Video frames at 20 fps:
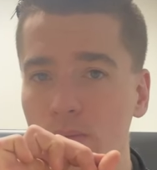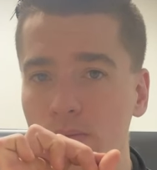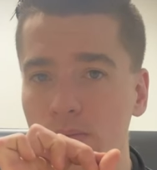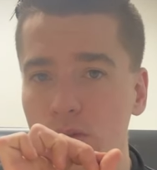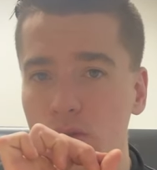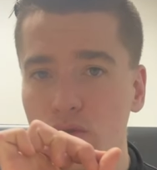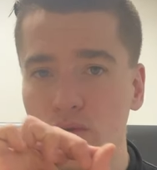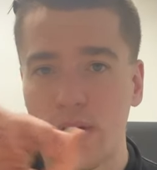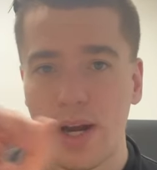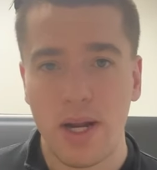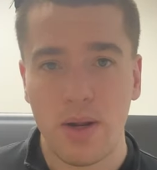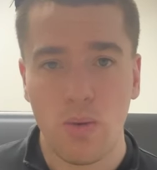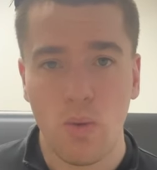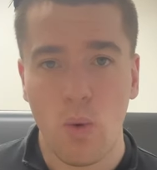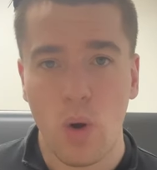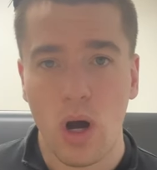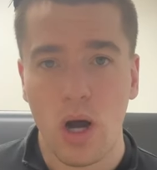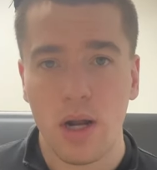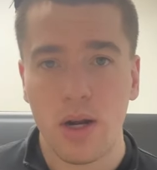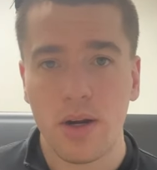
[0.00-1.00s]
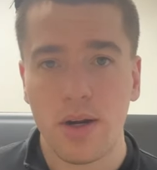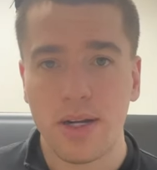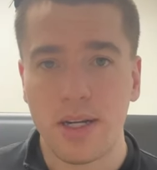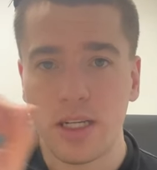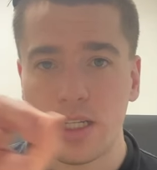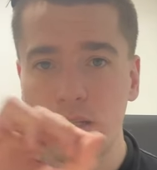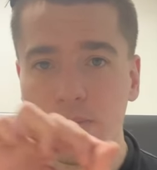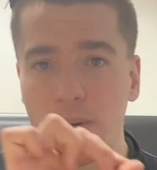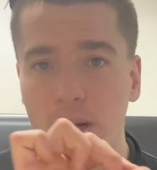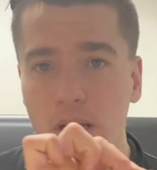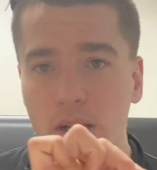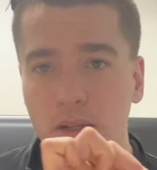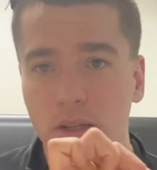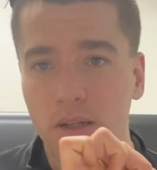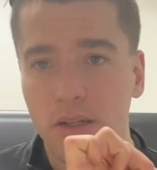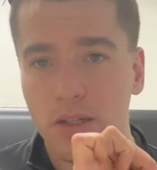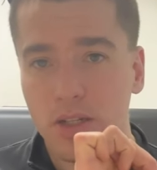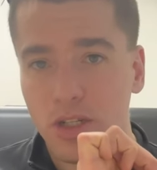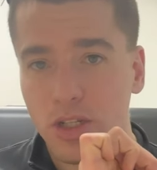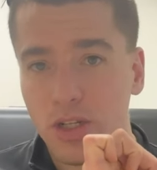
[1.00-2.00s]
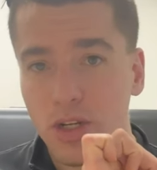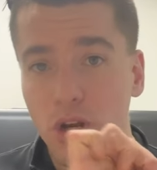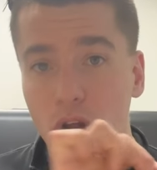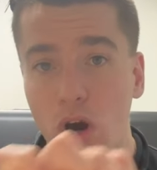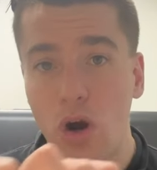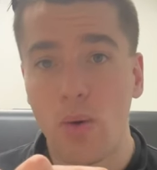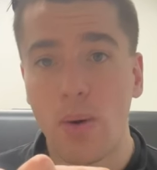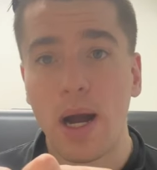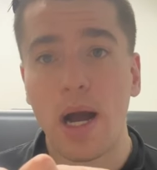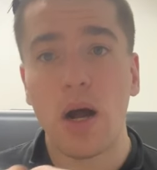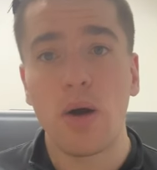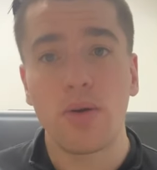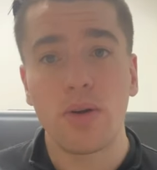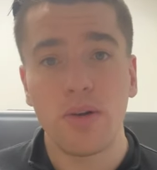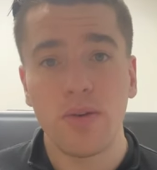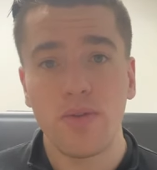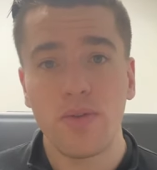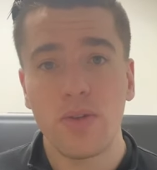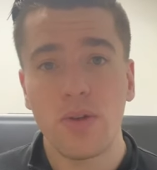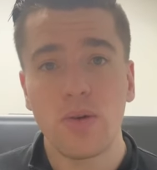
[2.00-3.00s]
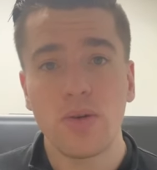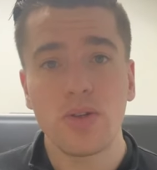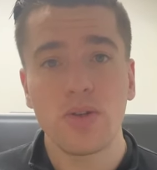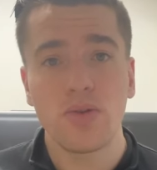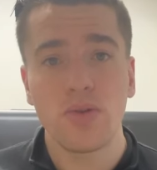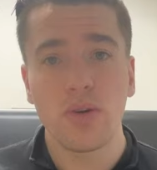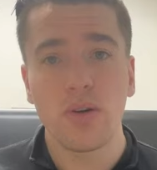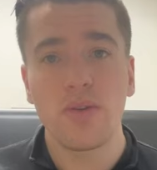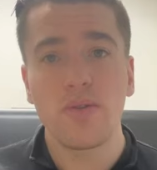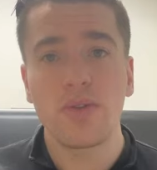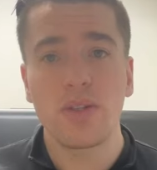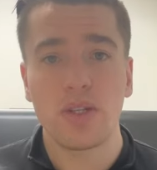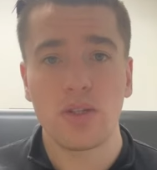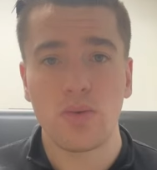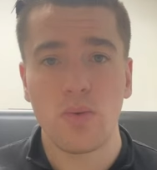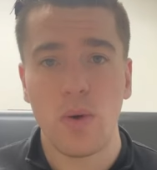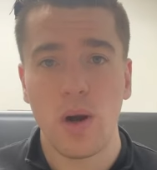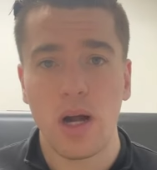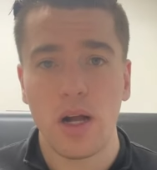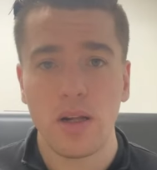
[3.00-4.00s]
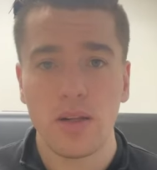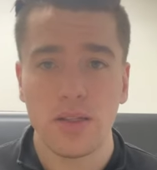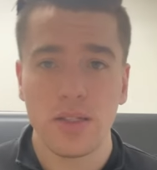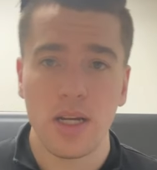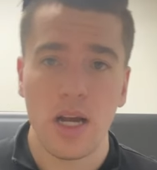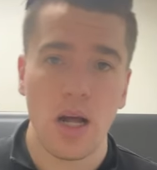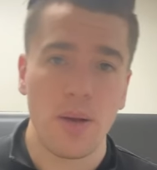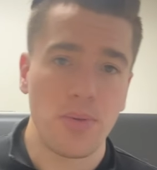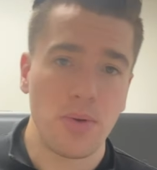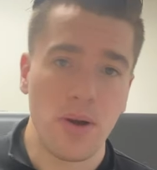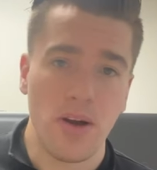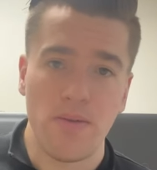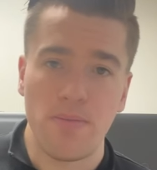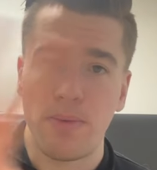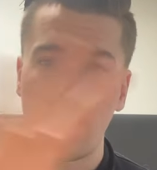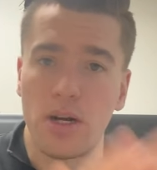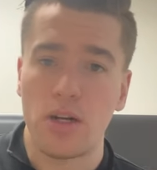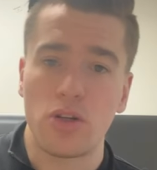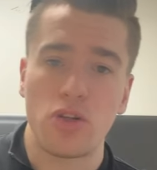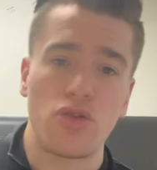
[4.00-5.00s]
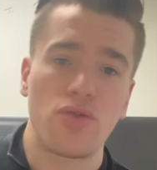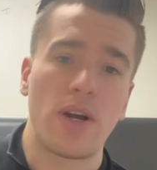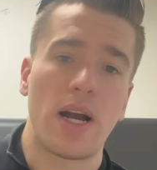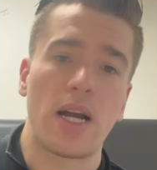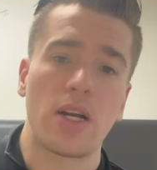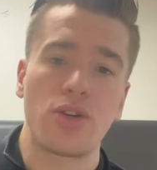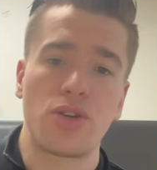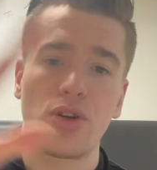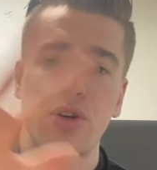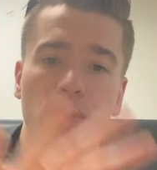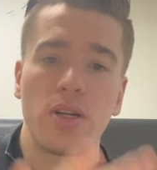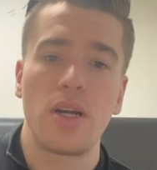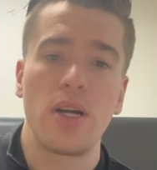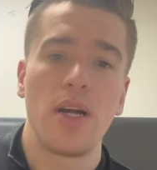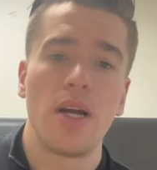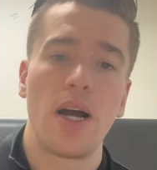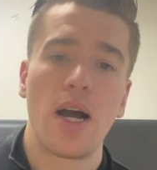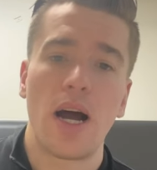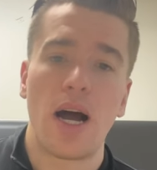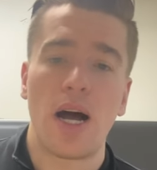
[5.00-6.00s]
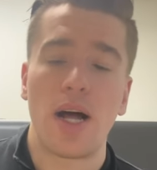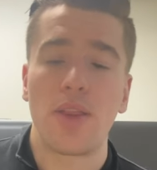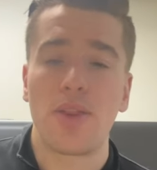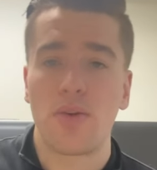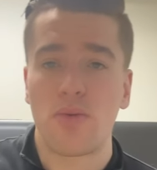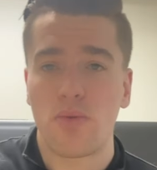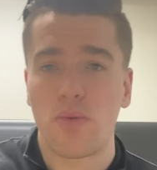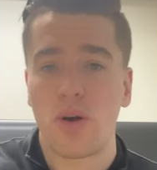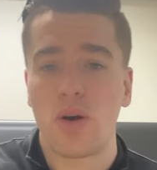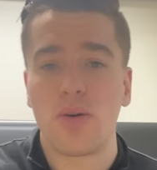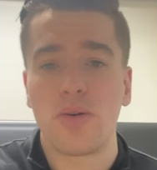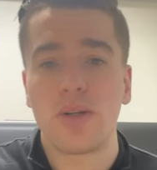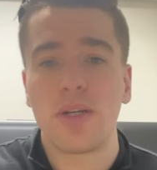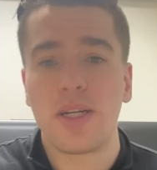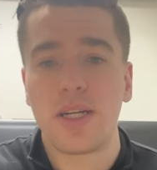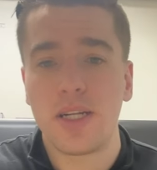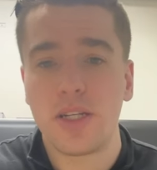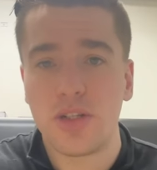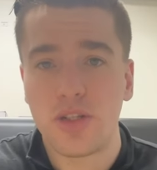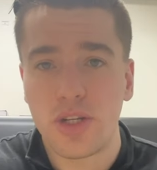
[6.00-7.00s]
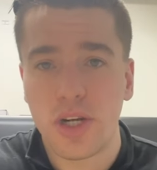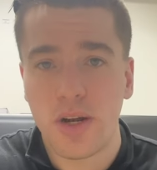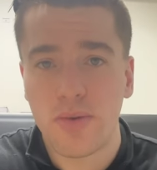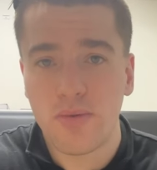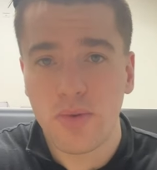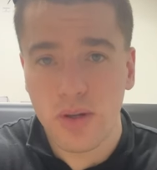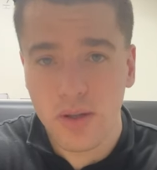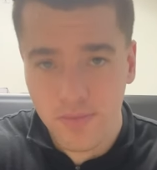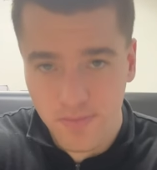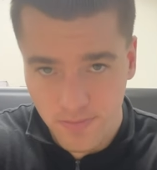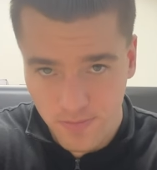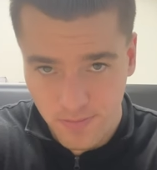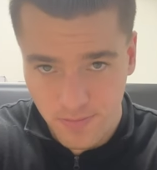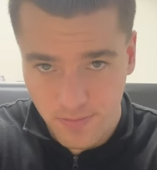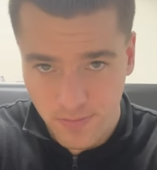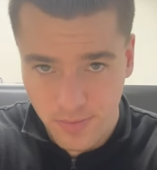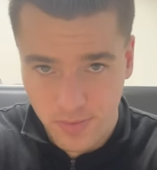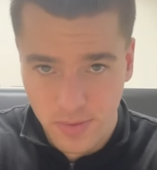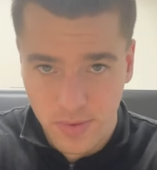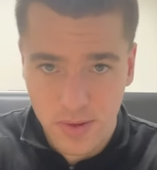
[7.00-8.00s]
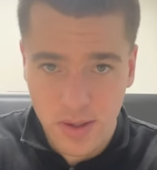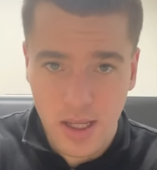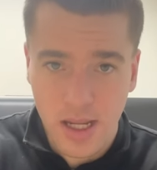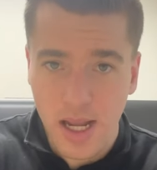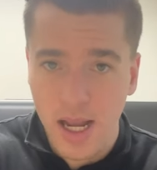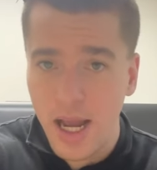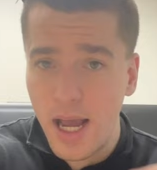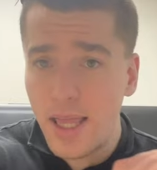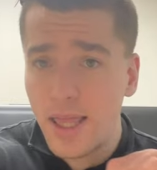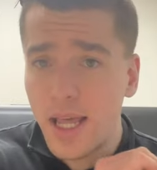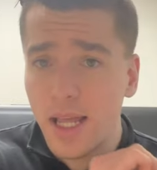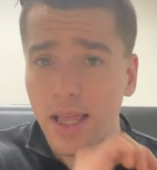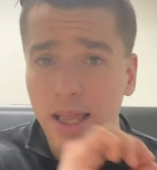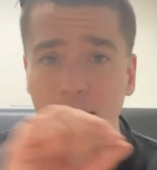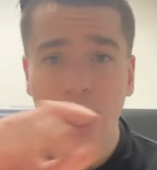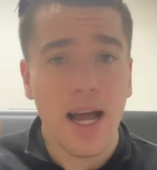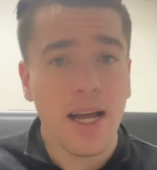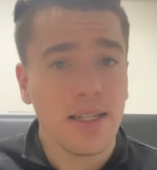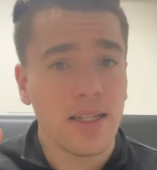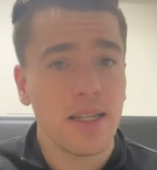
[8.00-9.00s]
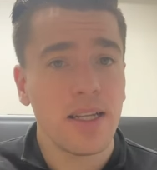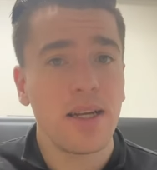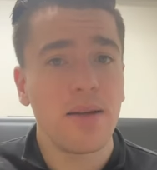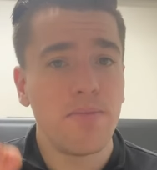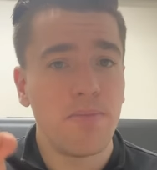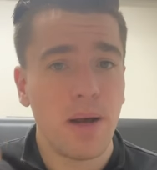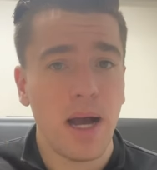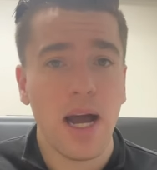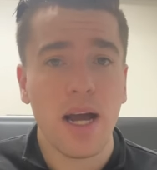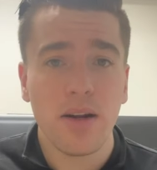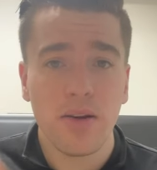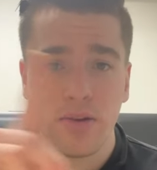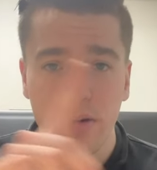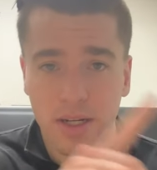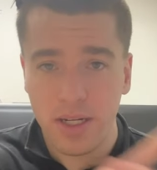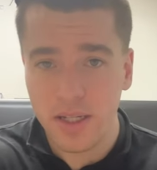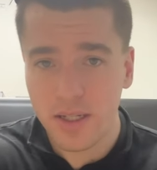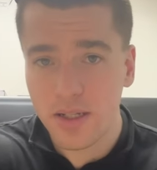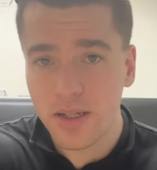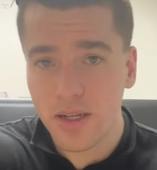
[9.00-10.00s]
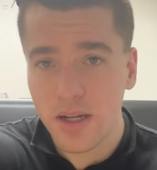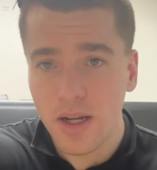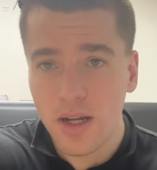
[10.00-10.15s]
drain water and expel snow out of those grooves as well to help you have better traction on the road in general. And then lastly, batteries